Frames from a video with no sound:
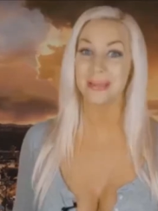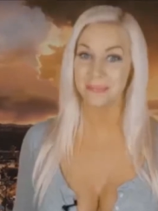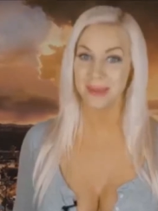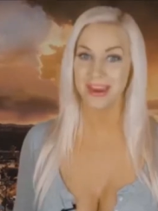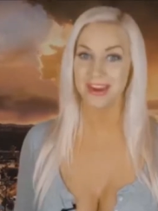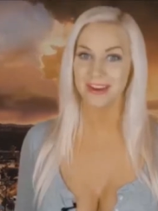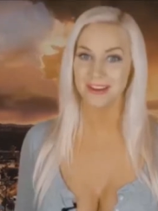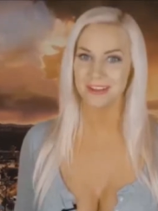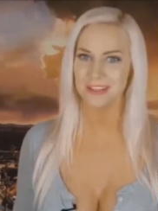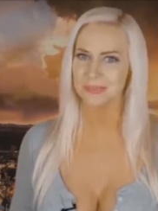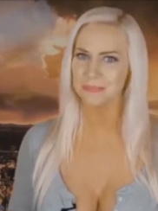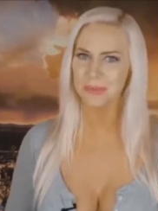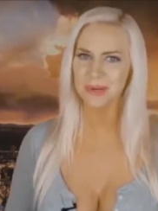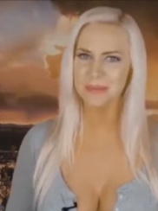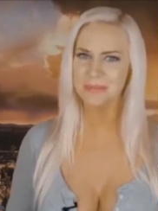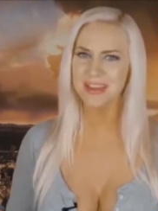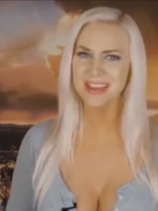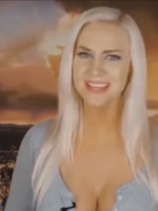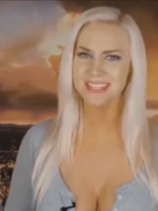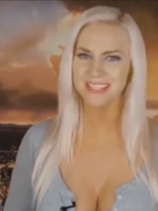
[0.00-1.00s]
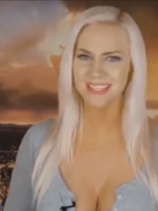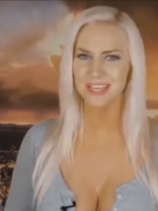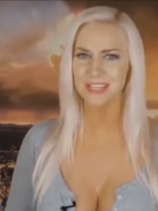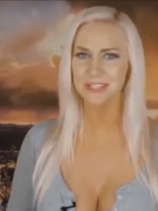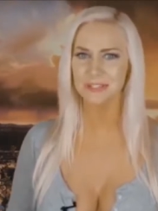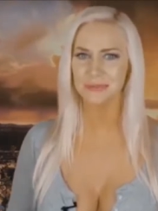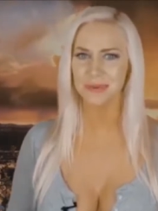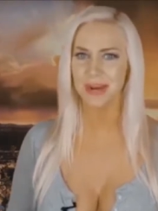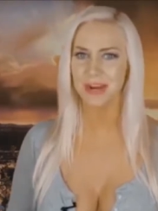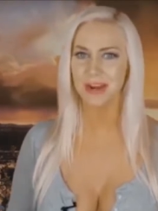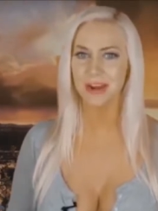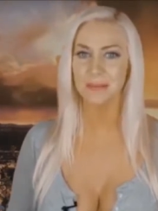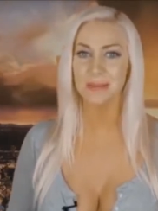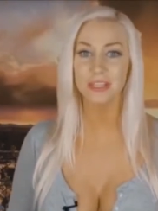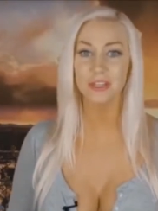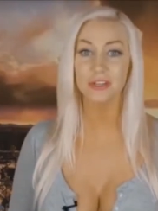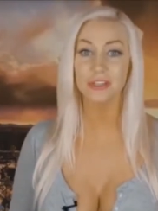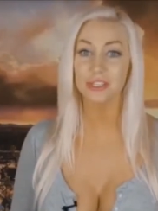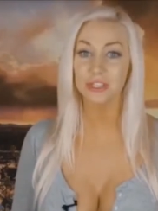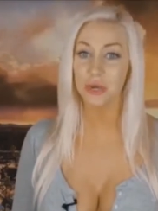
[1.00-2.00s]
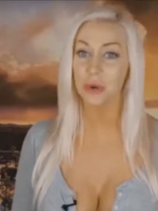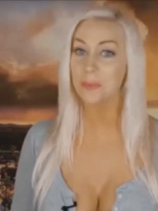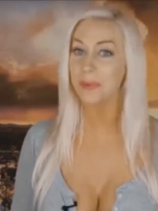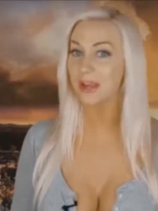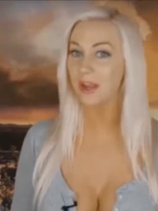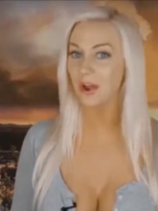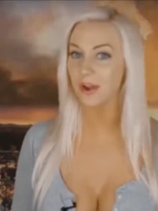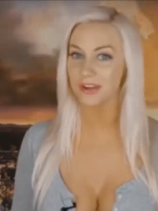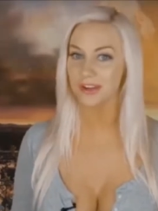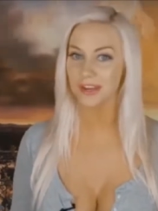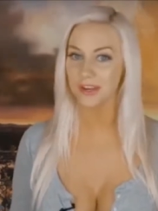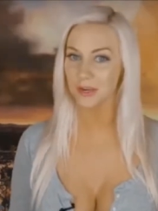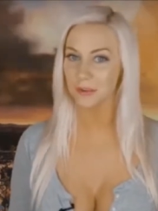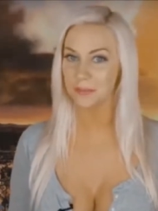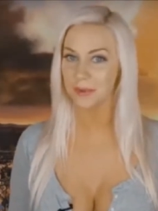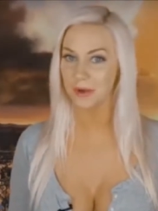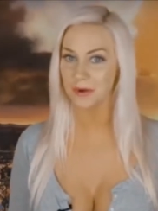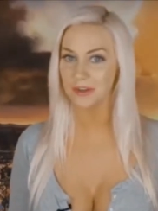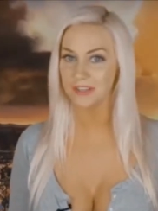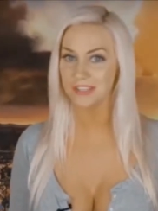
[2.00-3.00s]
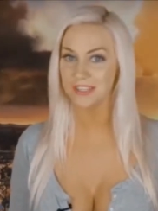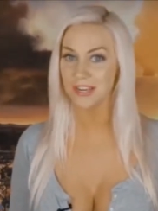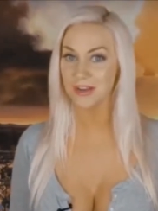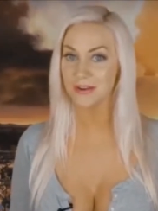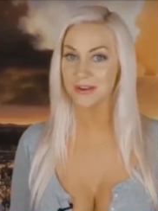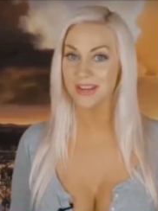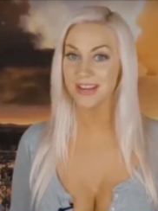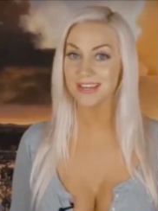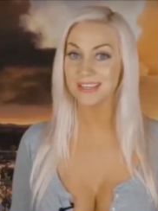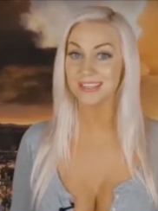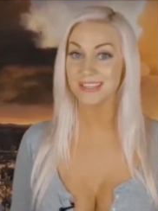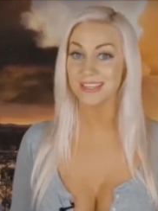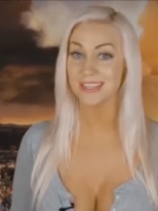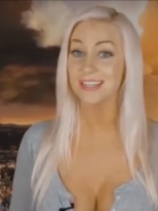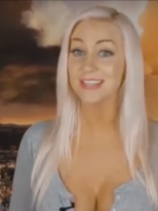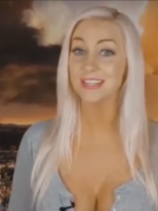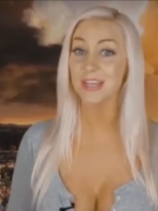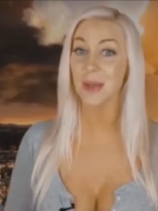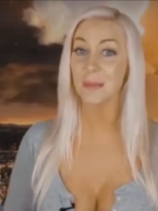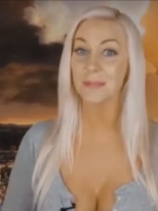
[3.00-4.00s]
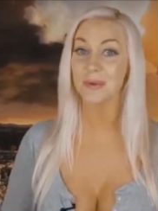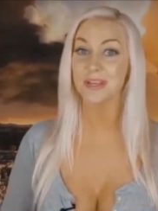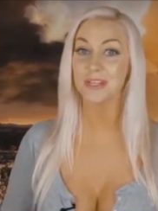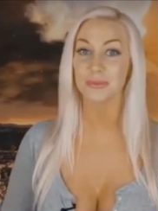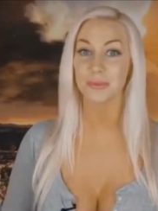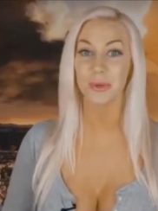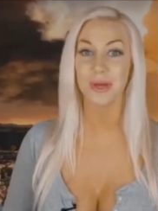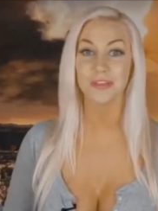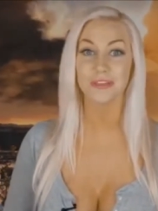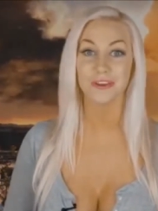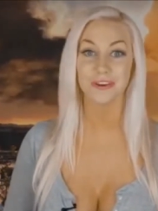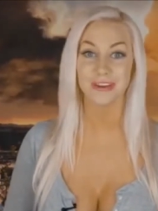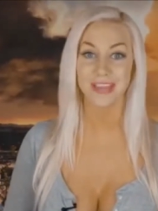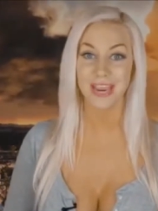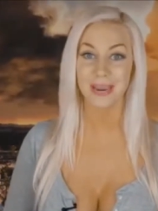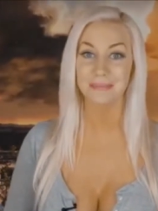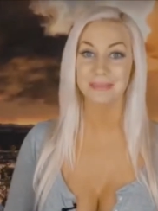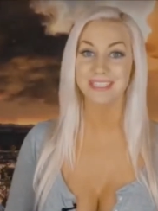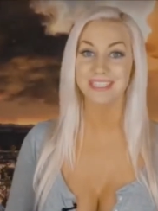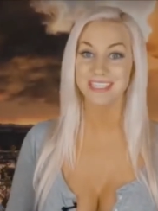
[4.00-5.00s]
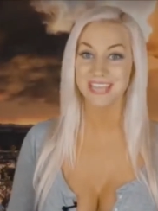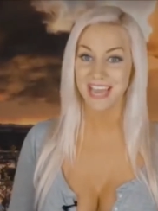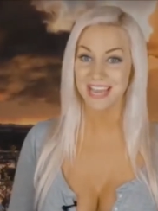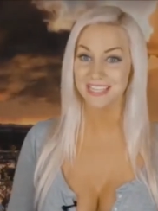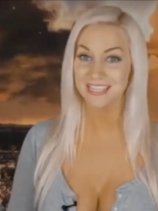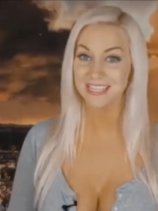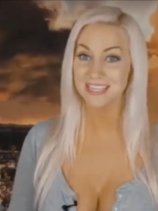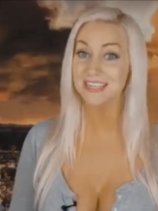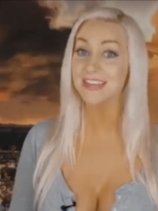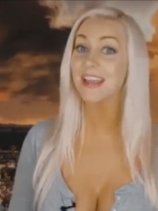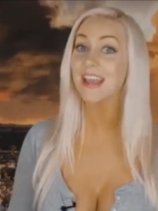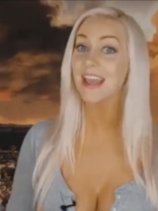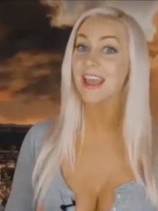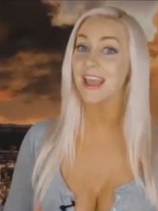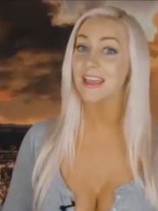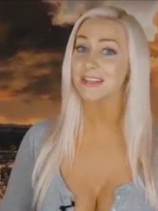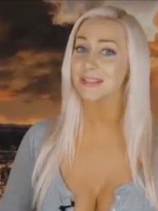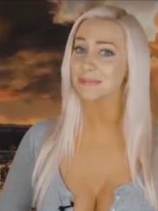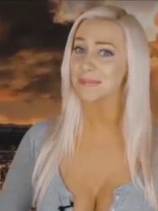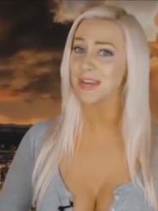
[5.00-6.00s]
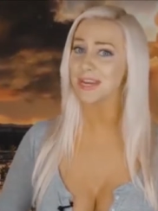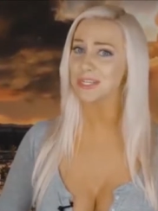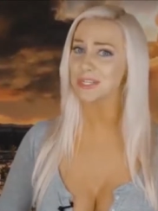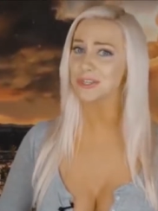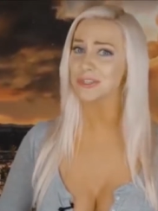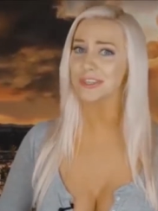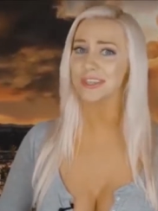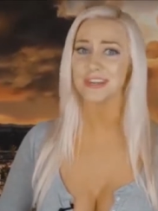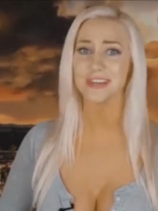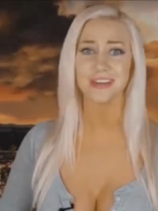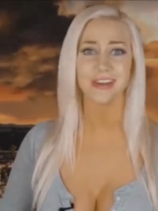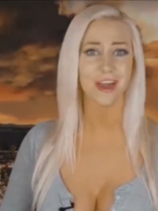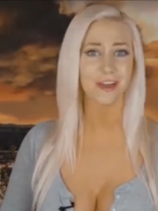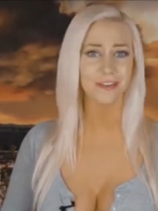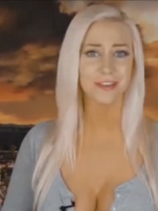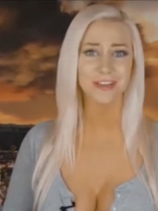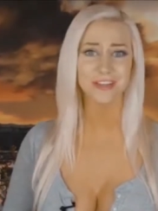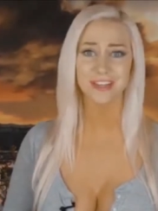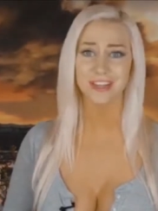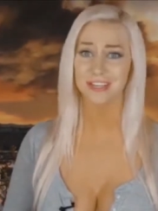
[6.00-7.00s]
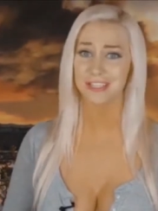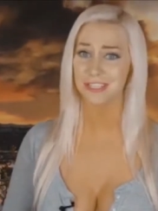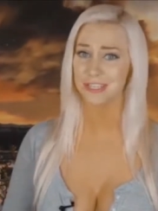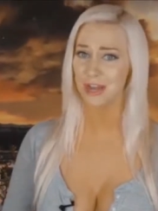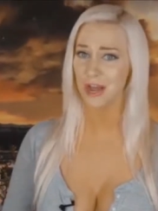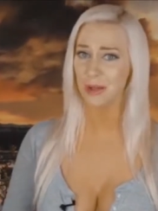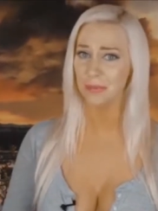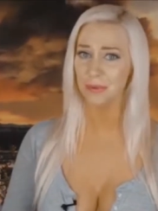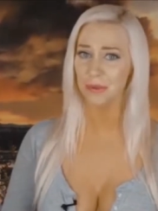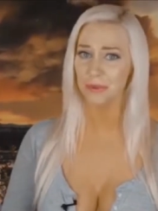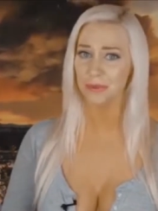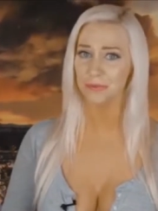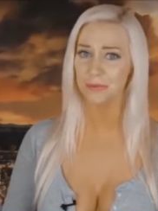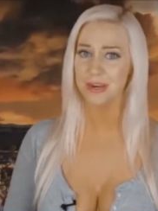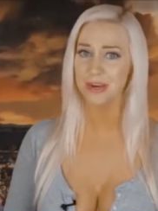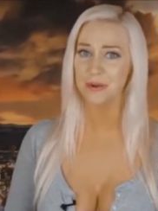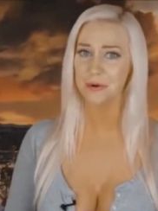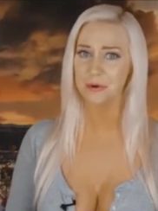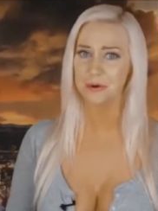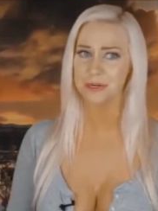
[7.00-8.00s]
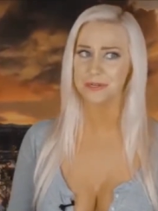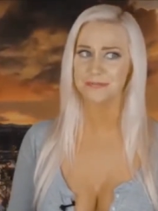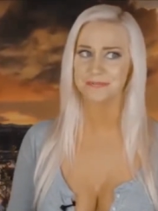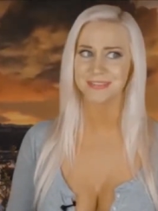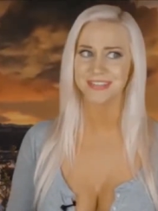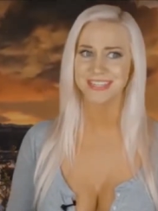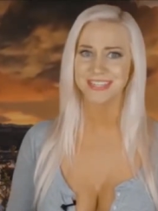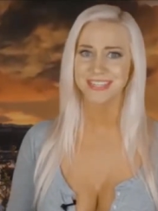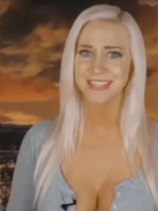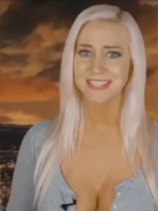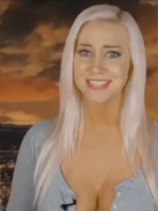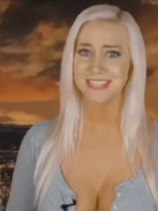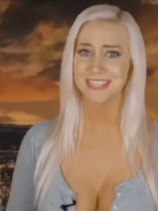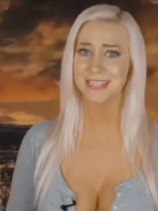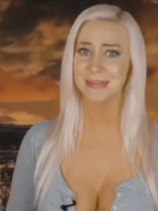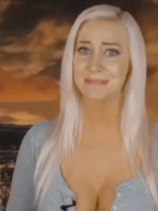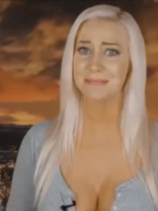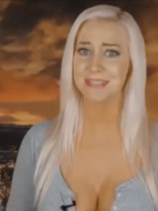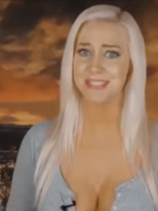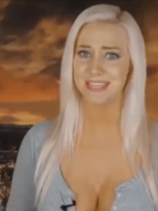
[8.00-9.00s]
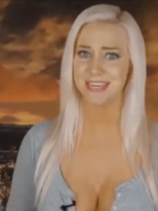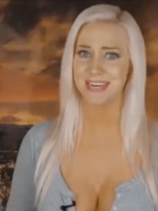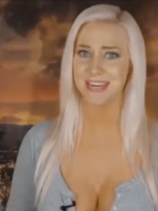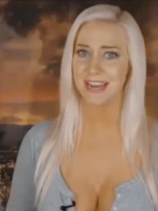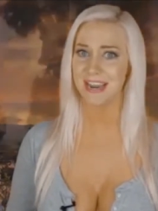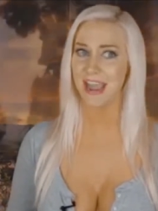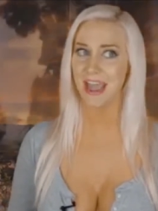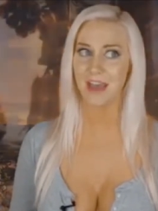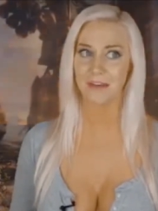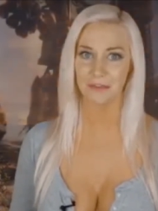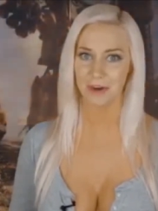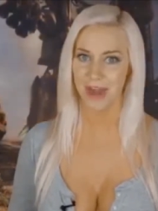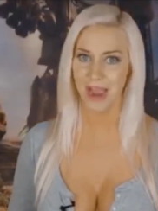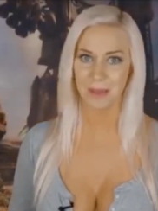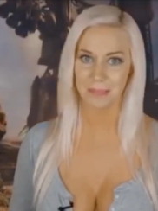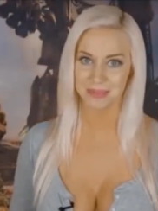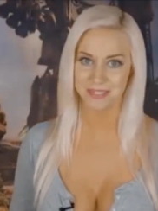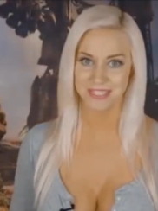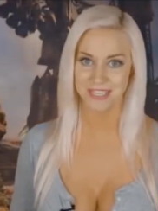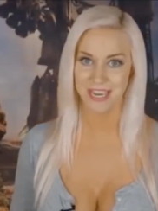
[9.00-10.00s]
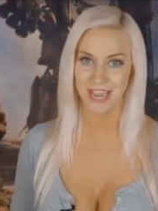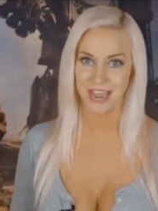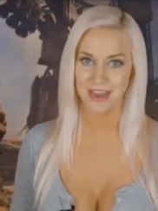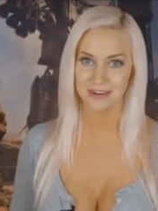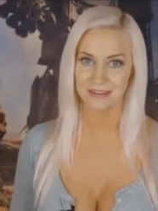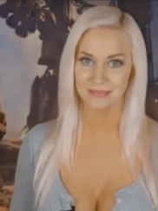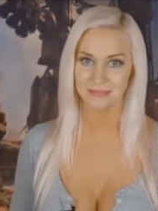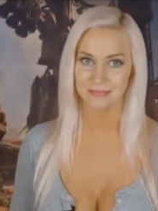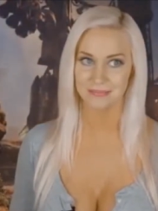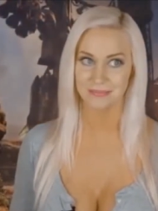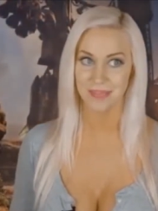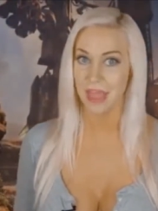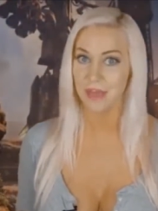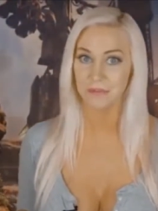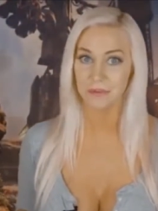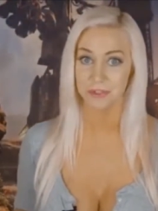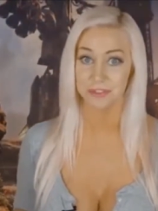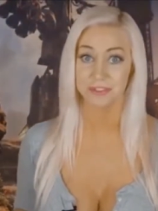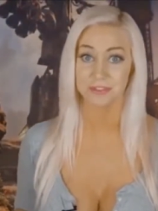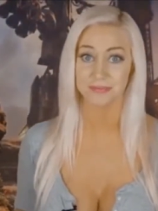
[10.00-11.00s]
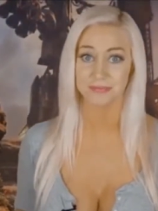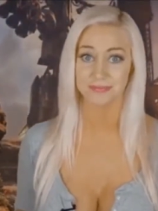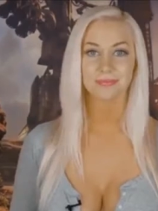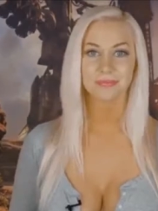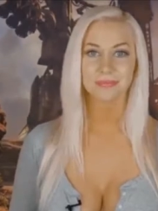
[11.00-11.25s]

many betas, but it makes sense, right? I mean, there's so many online components nowadays. These companies want their games tested and to make sure that nothing like Diablo 3 or SimCity ever happens again. Ever.